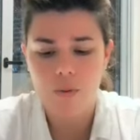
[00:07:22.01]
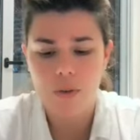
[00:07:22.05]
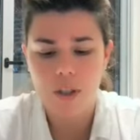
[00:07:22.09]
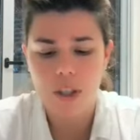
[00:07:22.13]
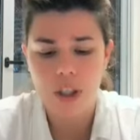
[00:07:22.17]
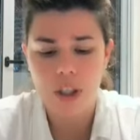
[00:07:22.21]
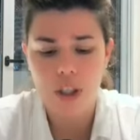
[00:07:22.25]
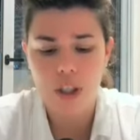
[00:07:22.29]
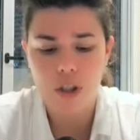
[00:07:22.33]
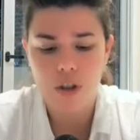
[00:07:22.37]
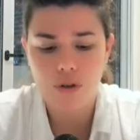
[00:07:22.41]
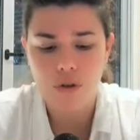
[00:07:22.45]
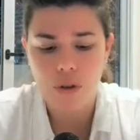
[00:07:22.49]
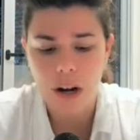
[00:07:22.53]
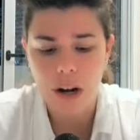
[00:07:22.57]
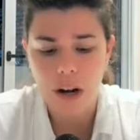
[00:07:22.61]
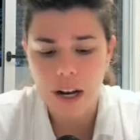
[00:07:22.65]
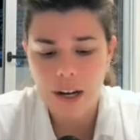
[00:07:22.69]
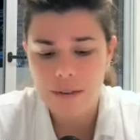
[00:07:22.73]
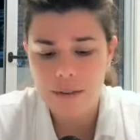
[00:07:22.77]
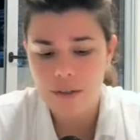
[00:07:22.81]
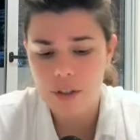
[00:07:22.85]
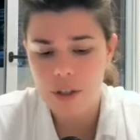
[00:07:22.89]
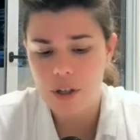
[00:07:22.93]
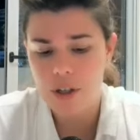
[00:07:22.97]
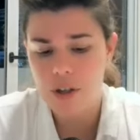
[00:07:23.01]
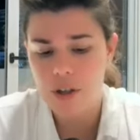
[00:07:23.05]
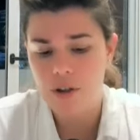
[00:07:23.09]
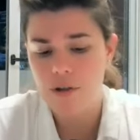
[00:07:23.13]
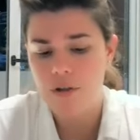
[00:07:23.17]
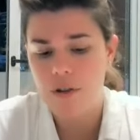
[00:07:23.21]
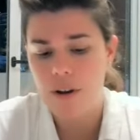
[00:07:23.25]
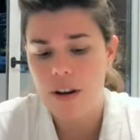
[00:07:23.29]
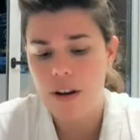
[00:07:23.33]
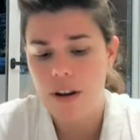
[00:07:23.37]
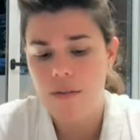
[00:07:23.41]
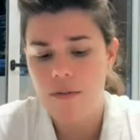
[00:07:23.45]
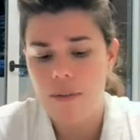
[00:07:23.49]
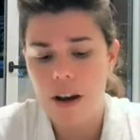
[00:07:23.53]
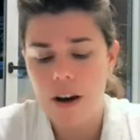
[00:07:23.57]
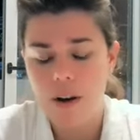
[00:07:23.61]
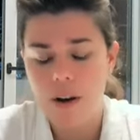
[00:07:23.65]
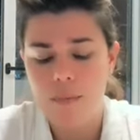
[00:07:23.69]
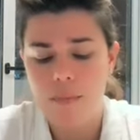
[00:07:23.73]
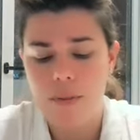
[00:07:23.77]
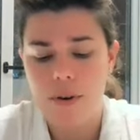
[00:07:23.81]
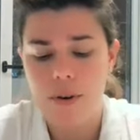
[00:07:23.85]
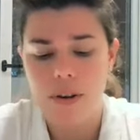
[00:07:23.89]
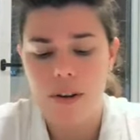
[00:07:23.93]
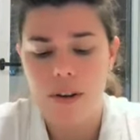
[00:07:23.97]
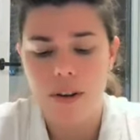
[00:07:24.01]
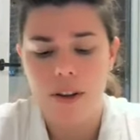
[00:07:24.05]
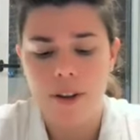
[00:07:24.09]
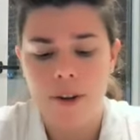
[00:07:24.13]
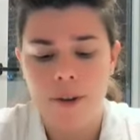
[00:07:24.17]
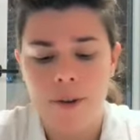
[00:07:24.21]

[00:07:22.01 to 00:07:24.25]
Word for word: Which drives your creative output?